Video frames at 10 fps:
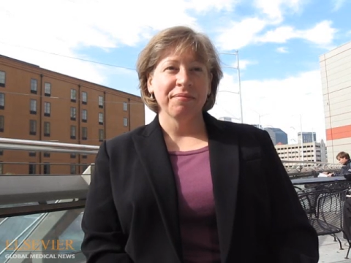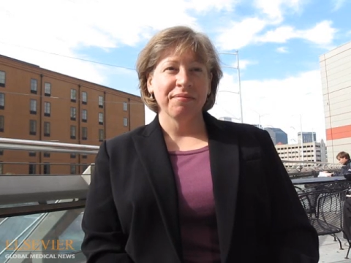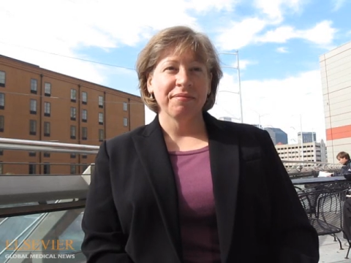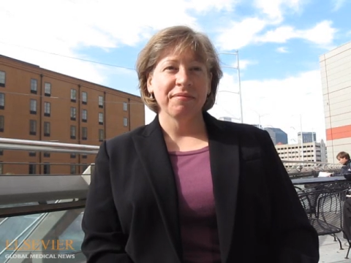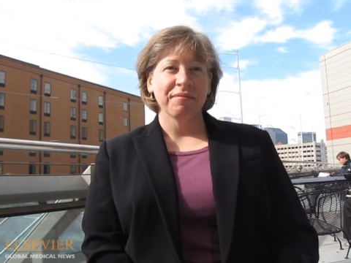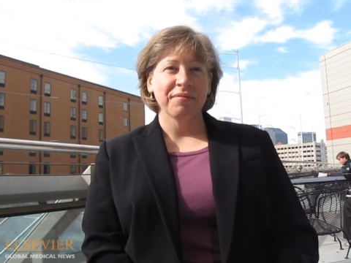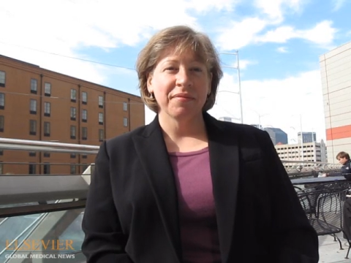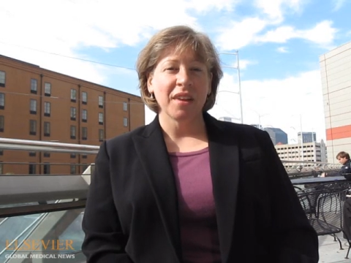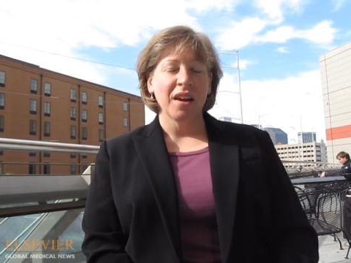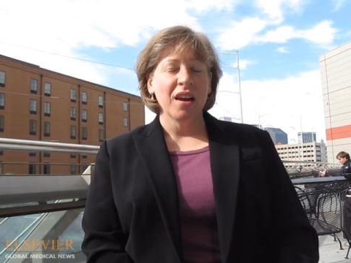How much lower?
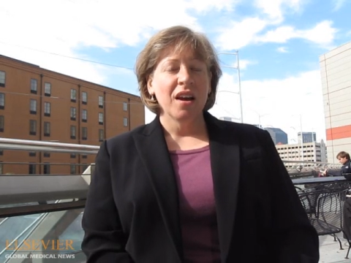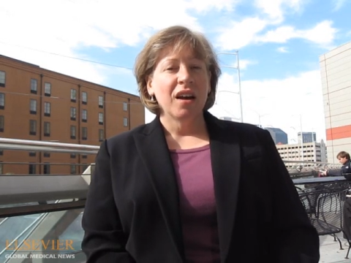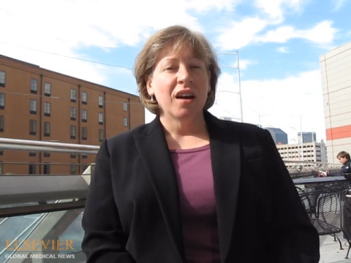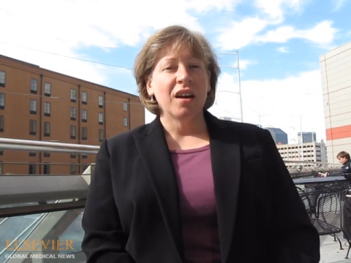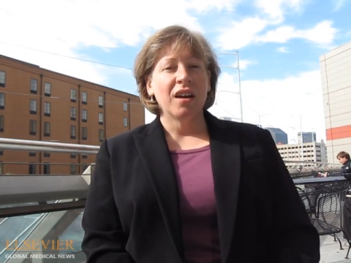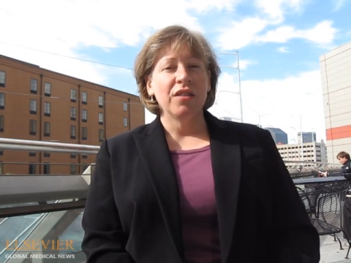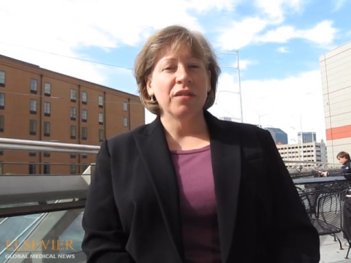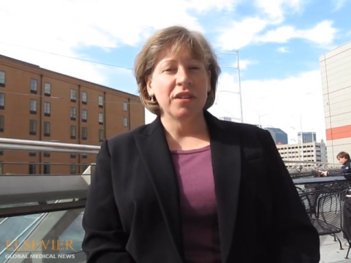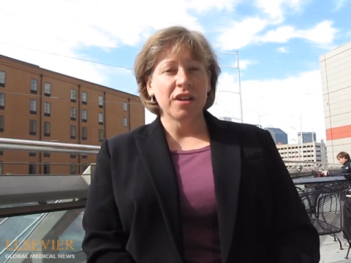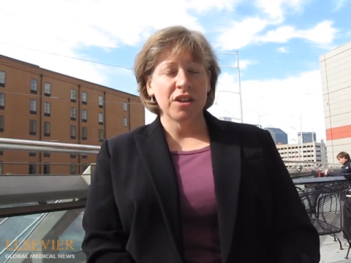Uh,
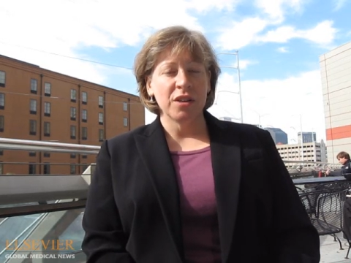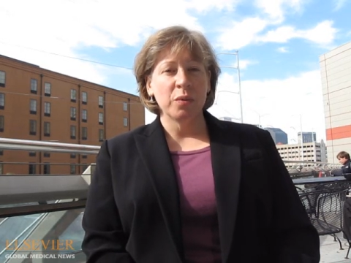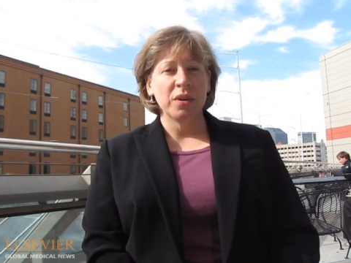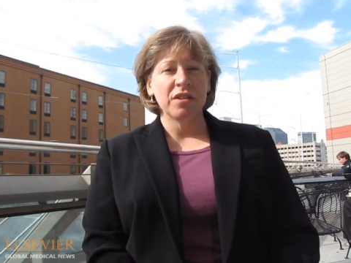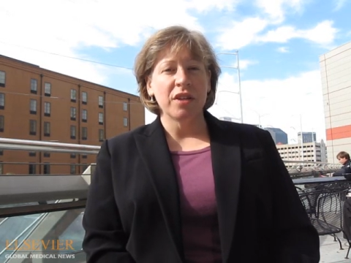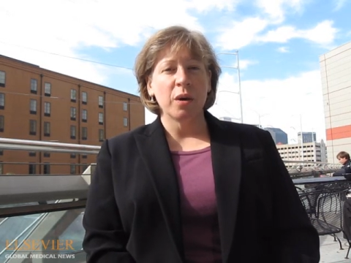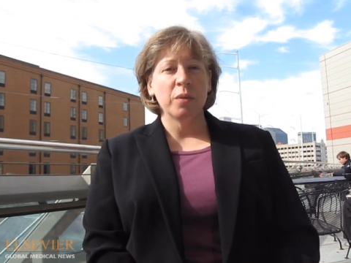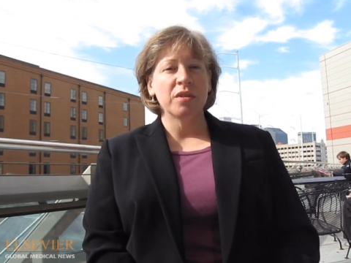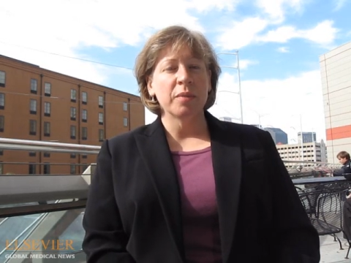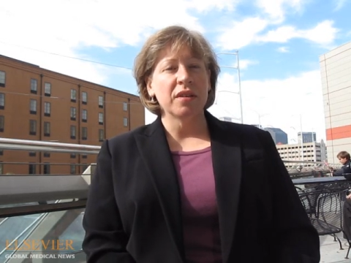the reduction that we saw
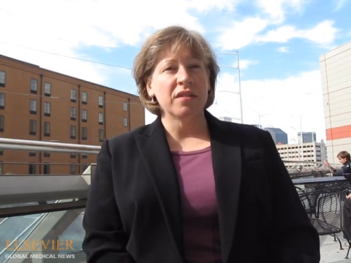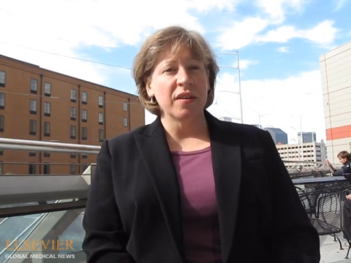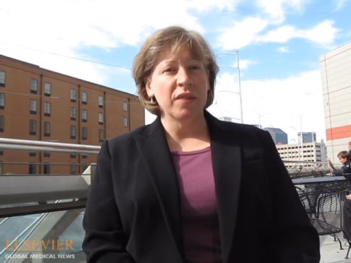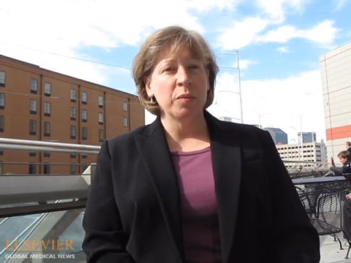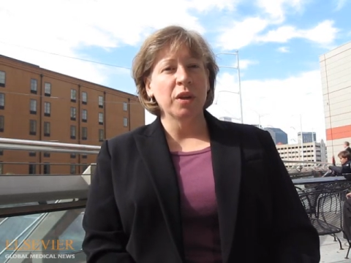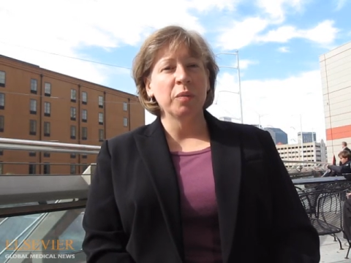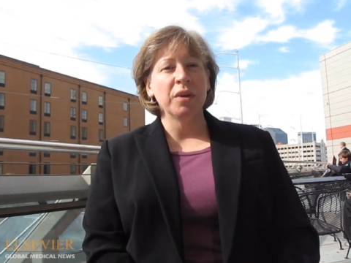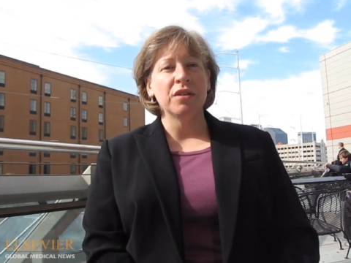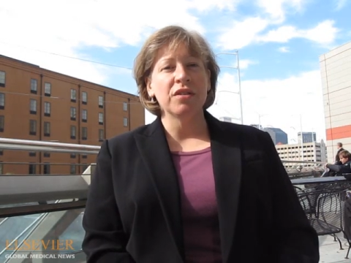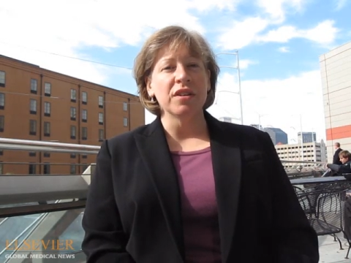was about 7
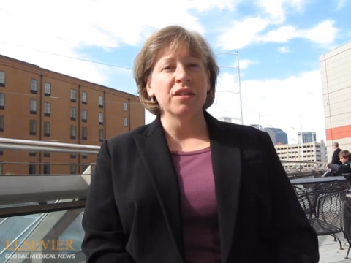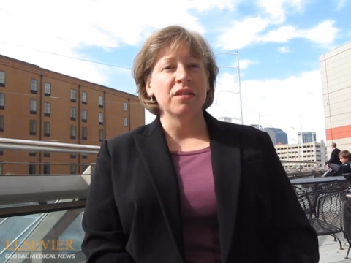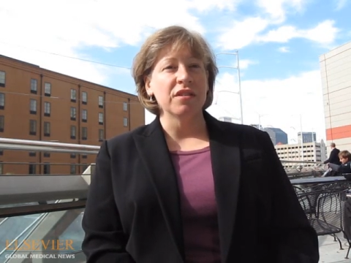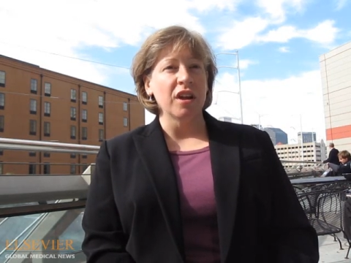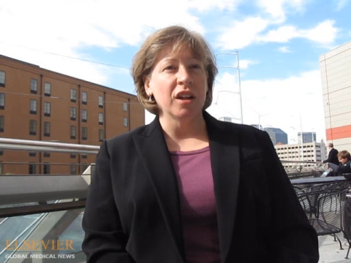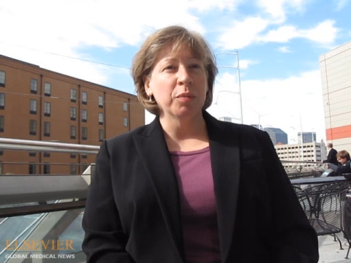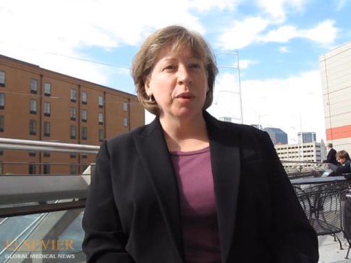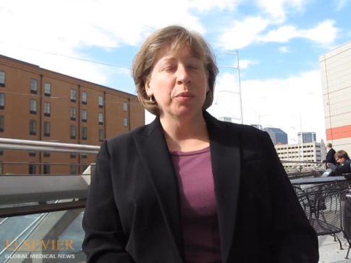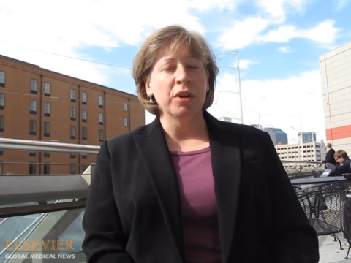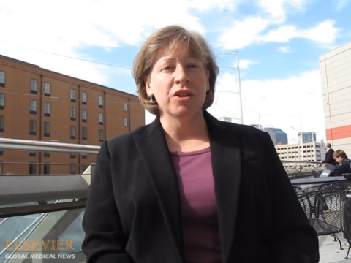millimeters in systolic
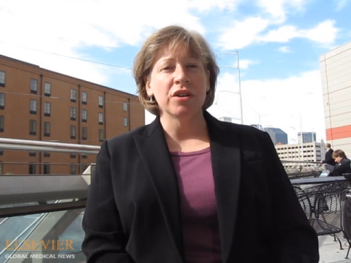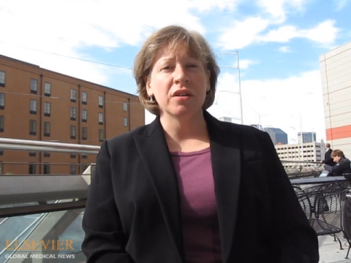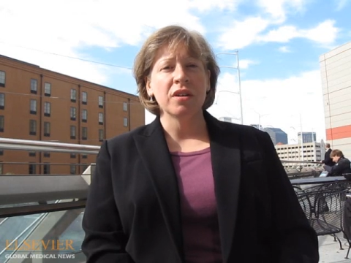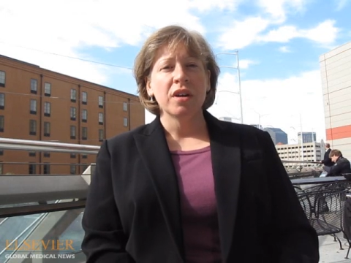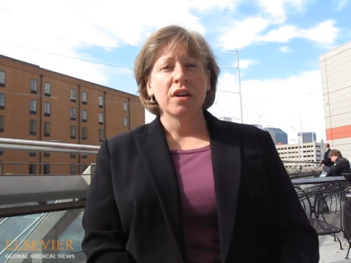blood pressure,